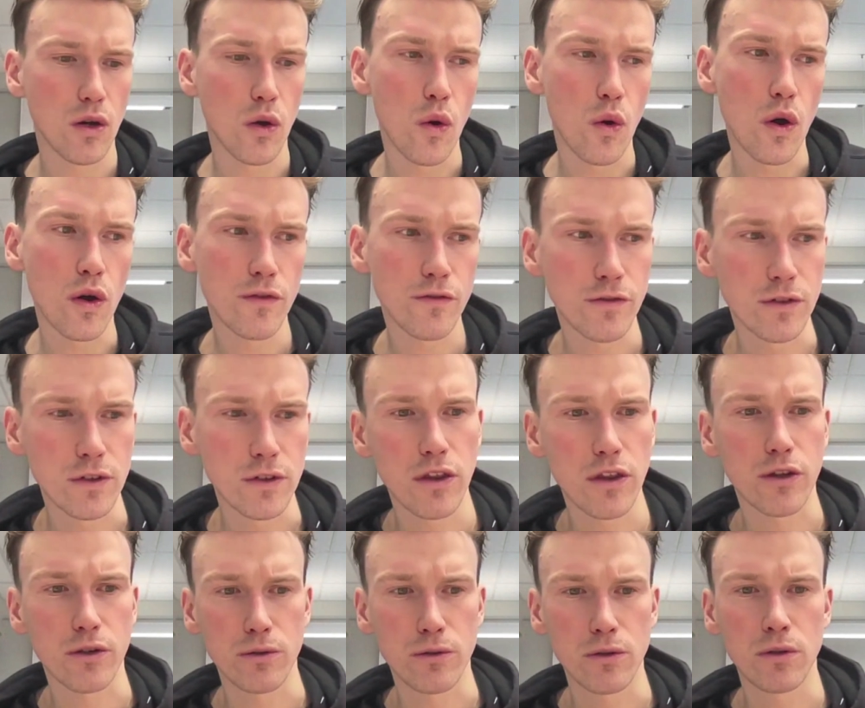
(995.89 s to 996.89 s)
often
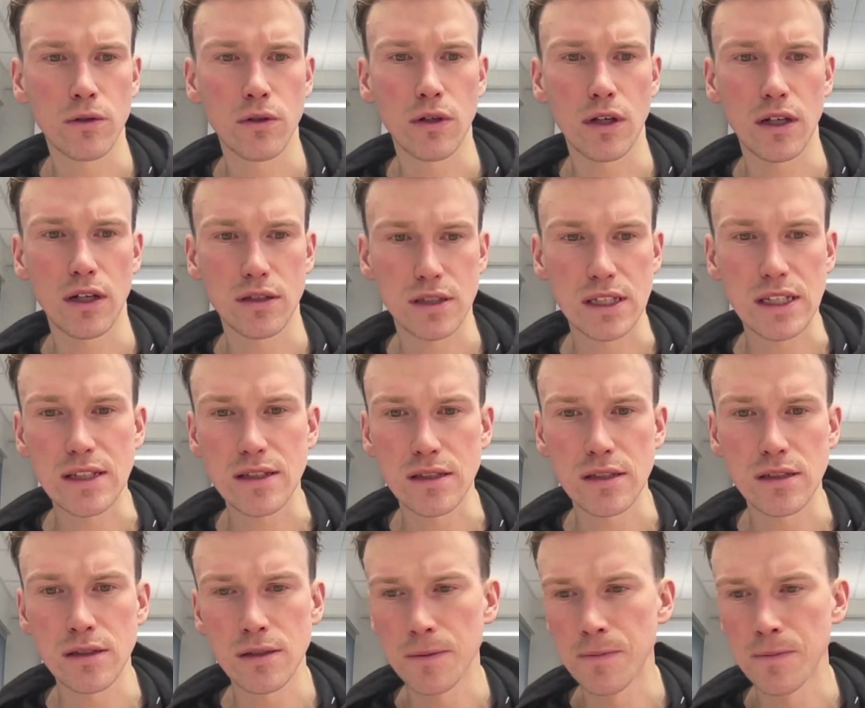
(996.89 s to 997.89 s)
through a
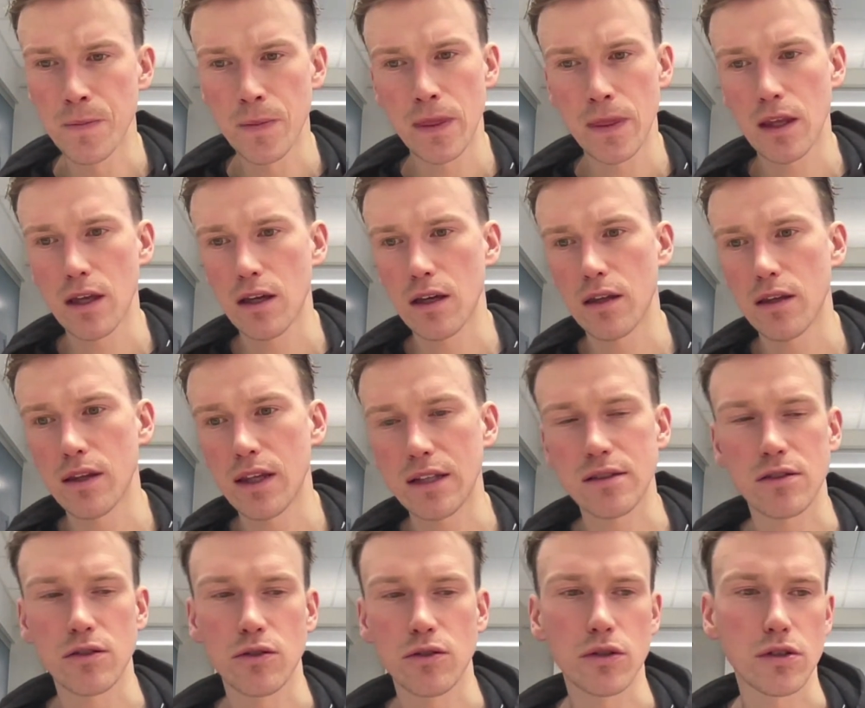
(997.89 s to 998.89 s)
season,
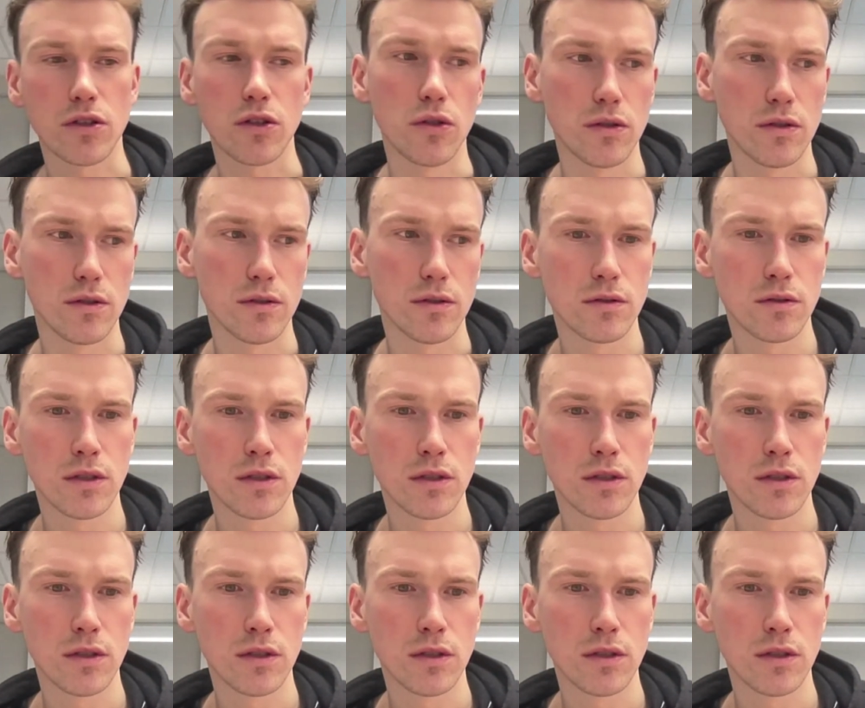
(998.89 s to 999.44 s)
that's not good.